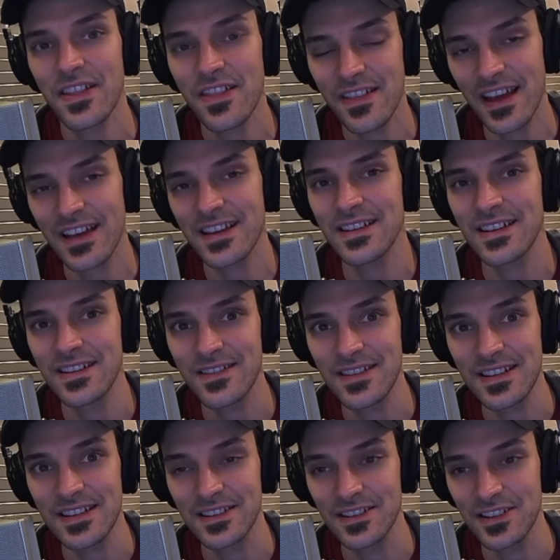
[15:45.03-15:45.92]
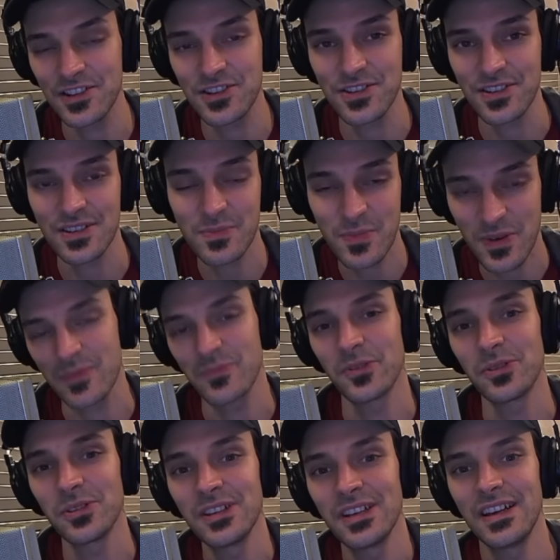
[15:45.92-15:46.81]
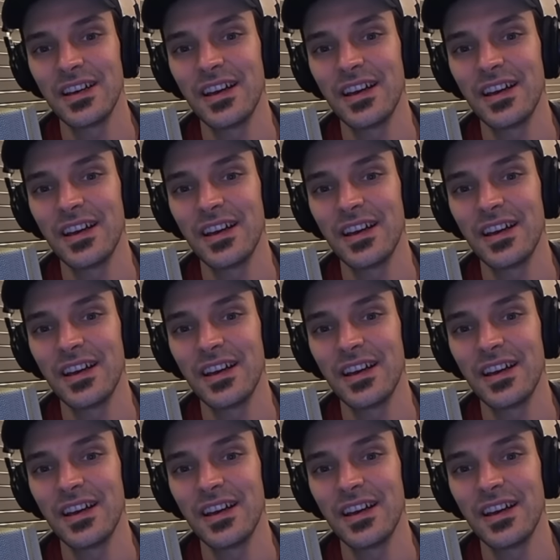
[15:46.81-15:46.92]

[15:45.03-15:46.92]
thanking the indigenous people.